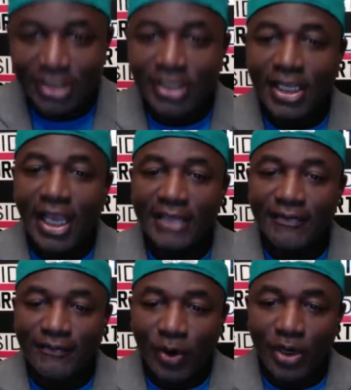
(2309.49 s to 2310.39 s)
And
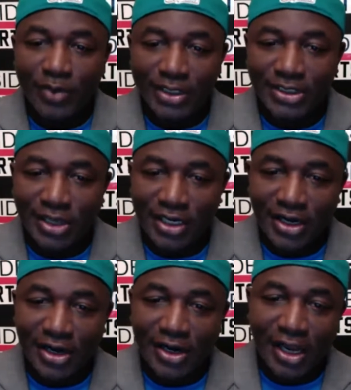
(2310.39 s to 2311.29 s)
for Chris
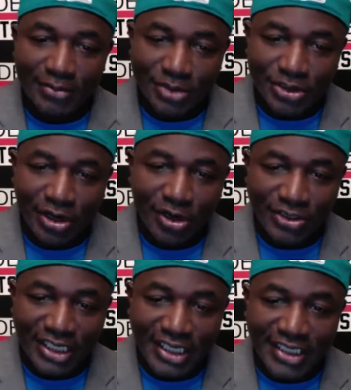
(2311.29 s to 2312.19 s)
Lardieri, I'm Charles
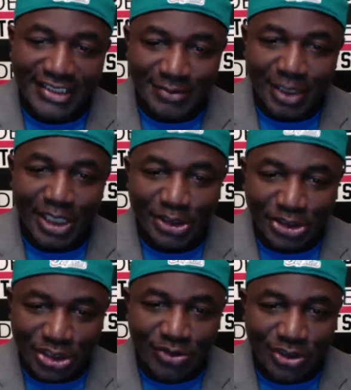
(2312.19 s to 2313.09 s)
E. Smith
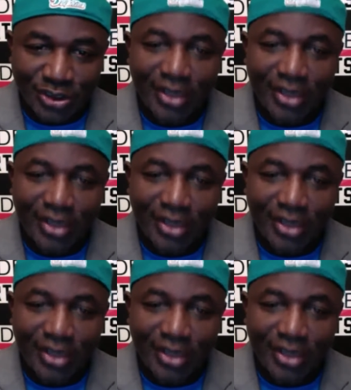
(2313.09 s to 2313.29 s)
Jr.